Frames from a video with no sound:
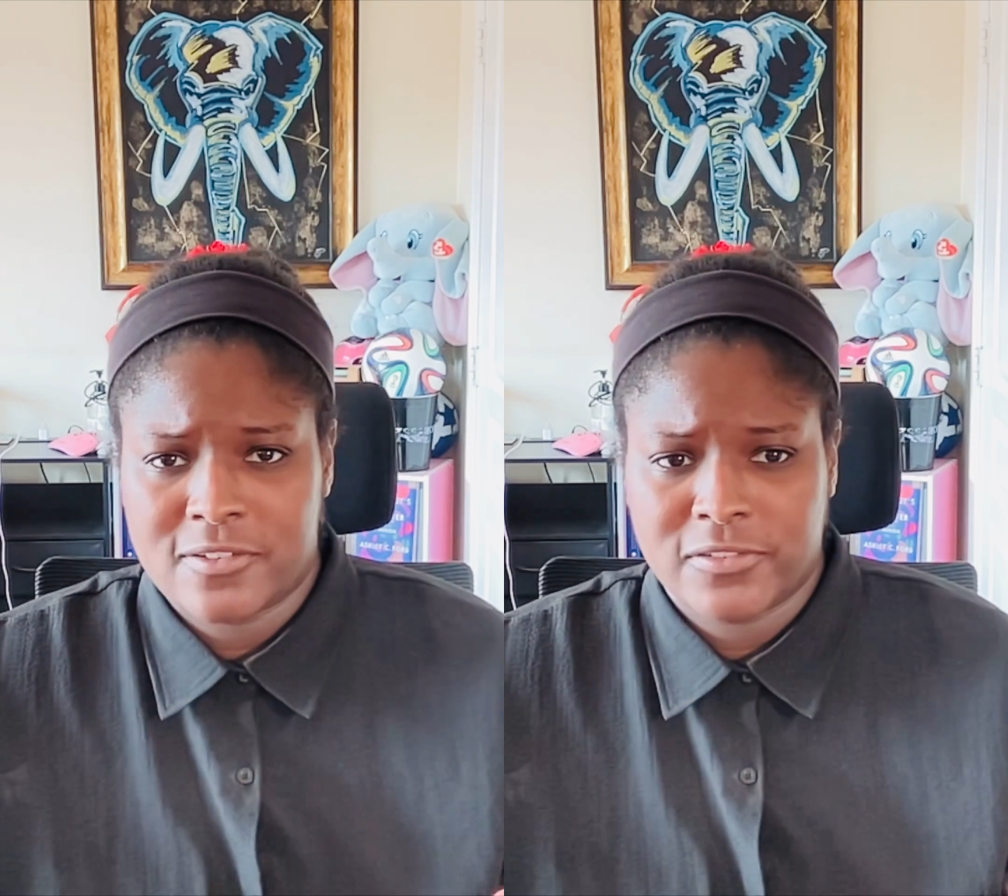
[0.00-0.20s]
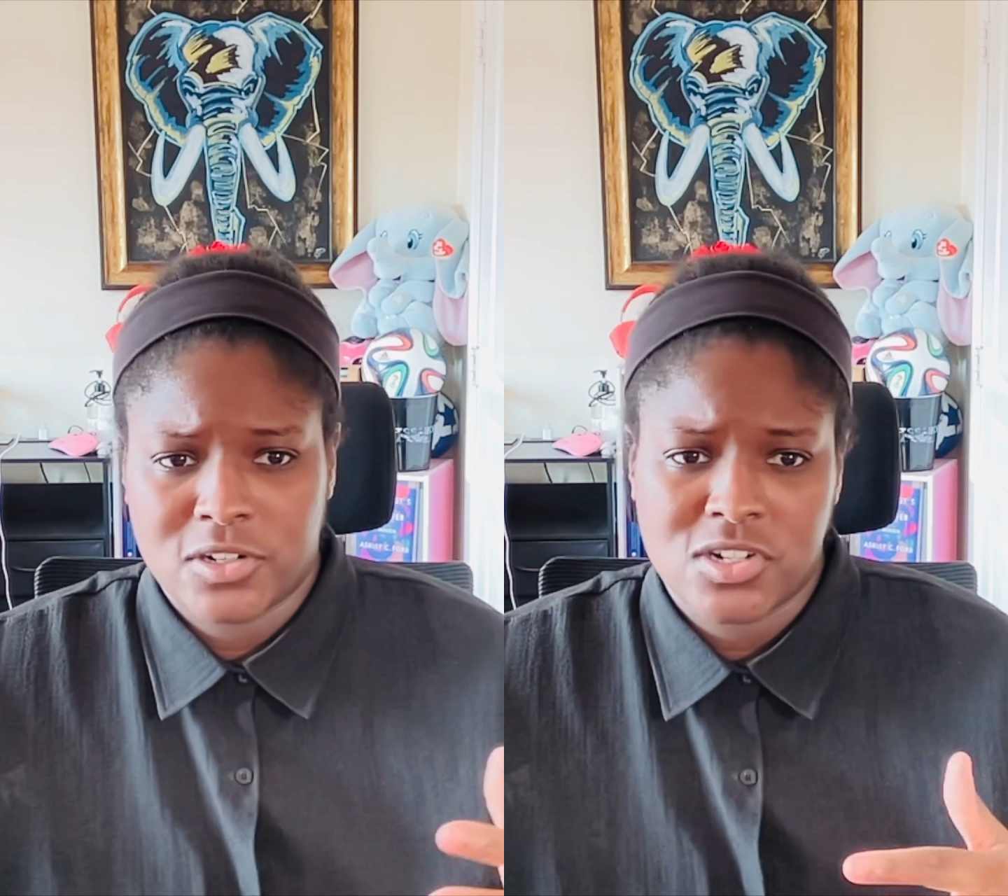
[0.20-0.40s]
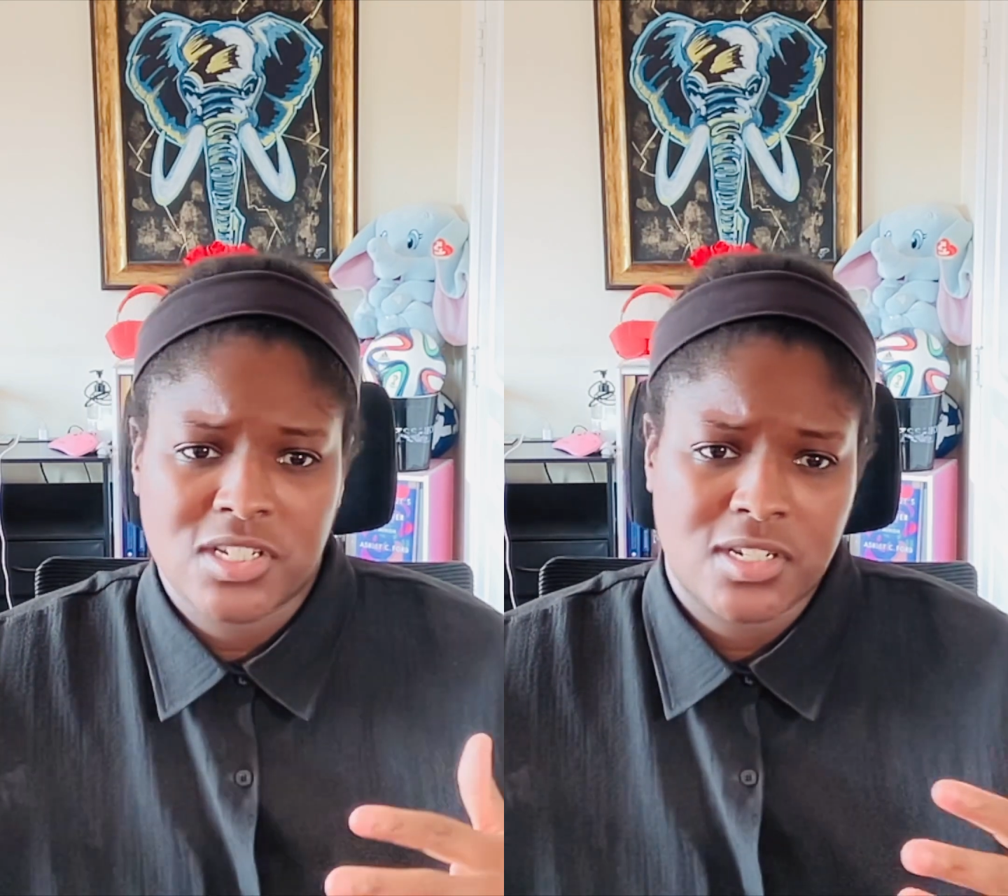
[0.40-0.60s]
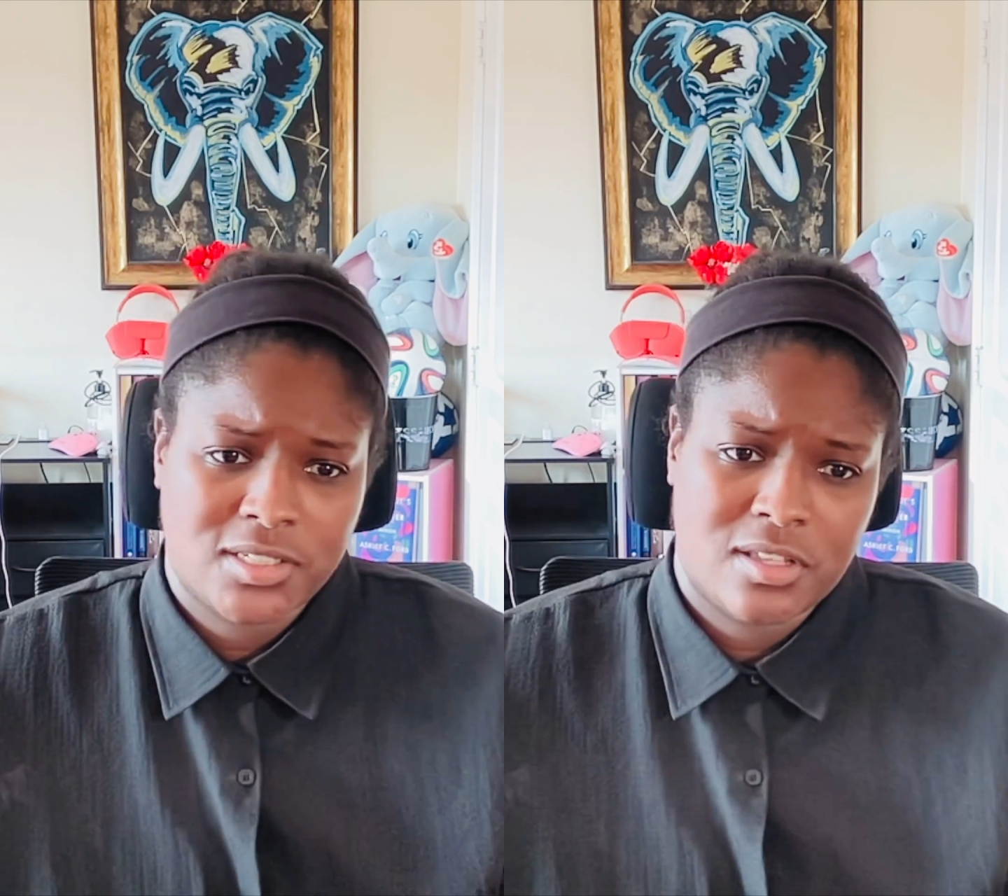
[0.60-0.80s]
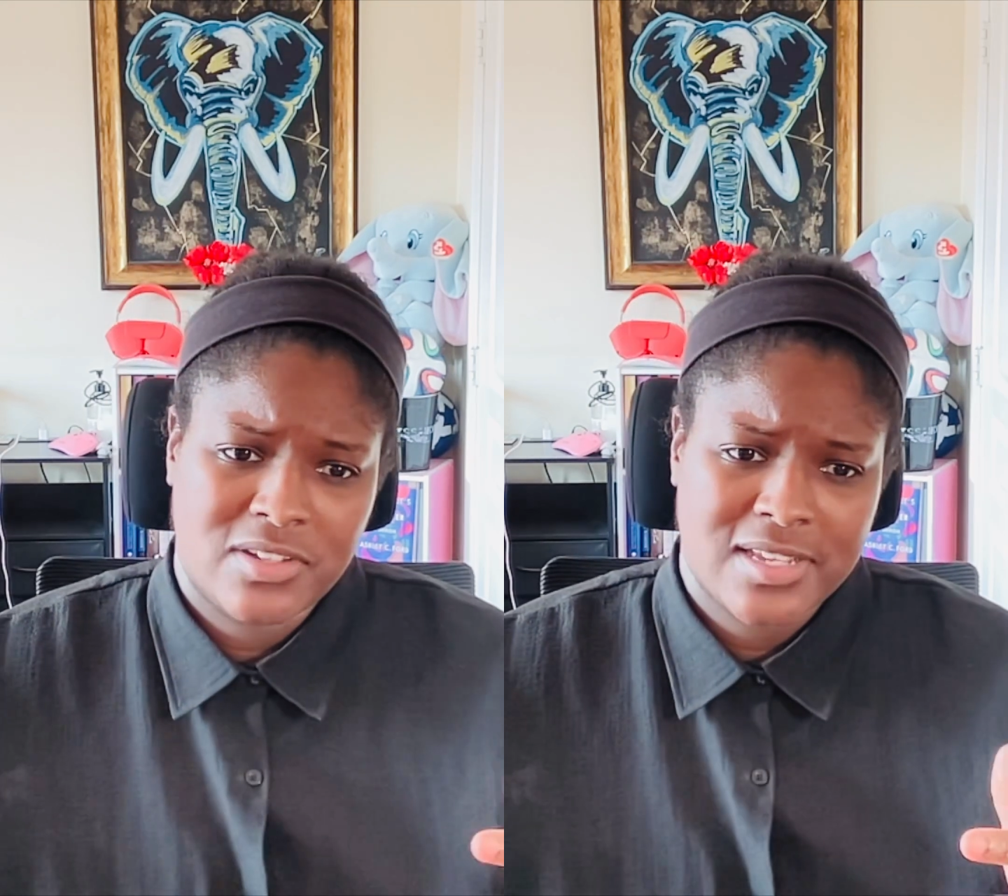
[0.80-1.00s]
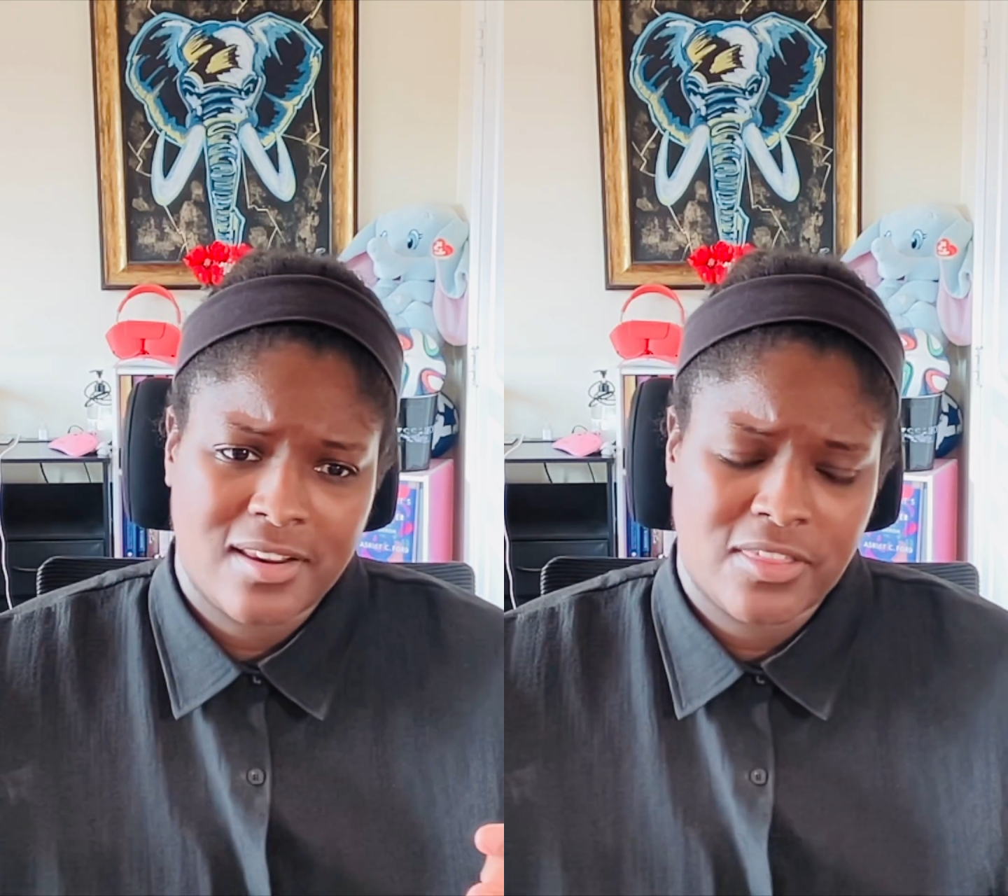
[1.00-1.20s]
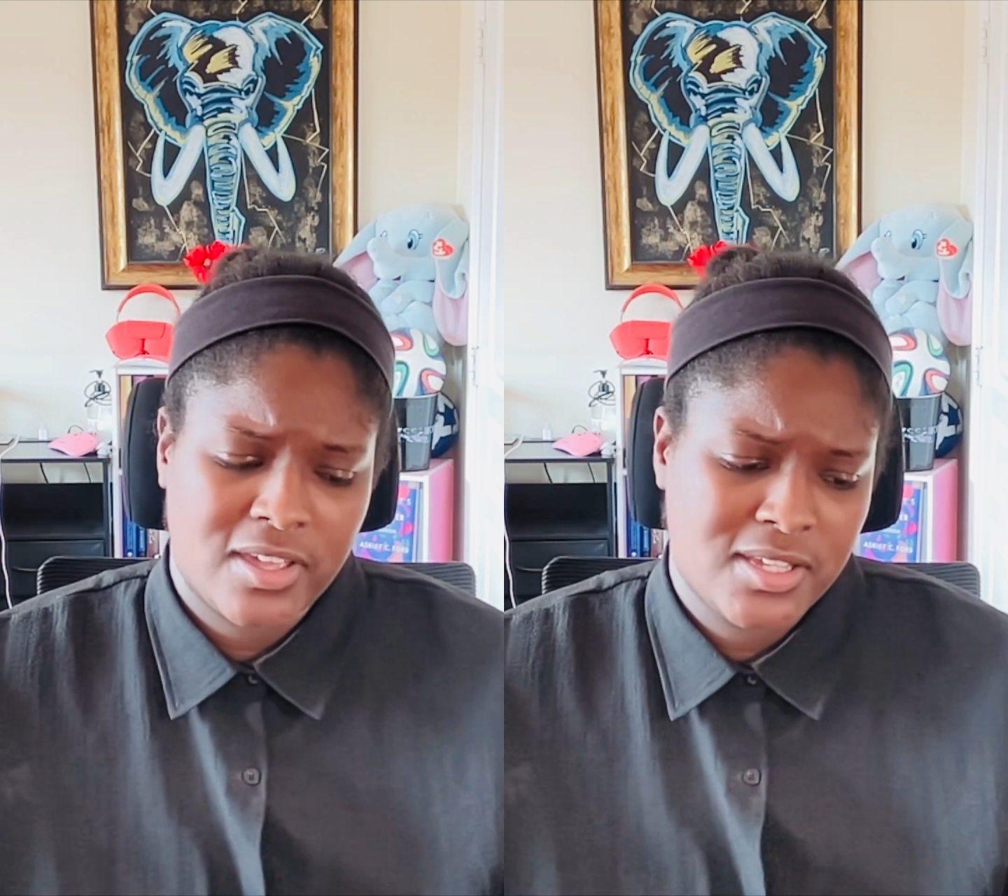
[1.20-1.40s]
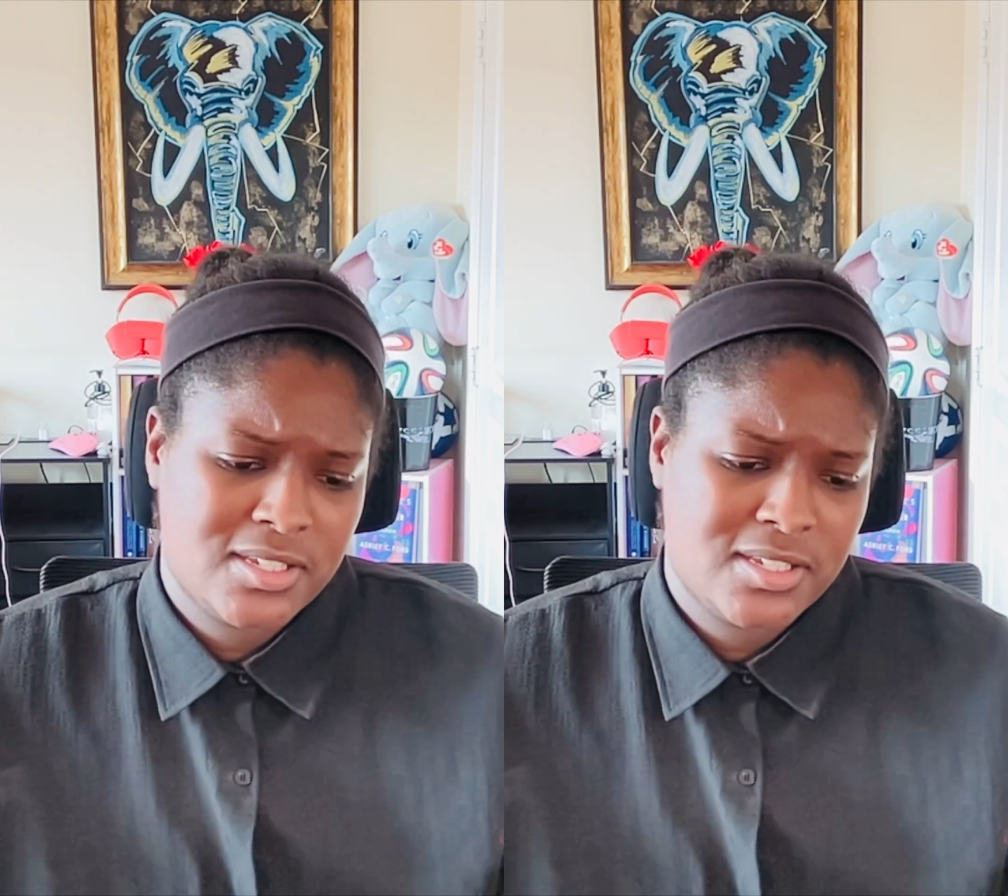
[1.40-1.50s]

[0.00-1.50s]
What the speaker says: flirts and does all these kind of things.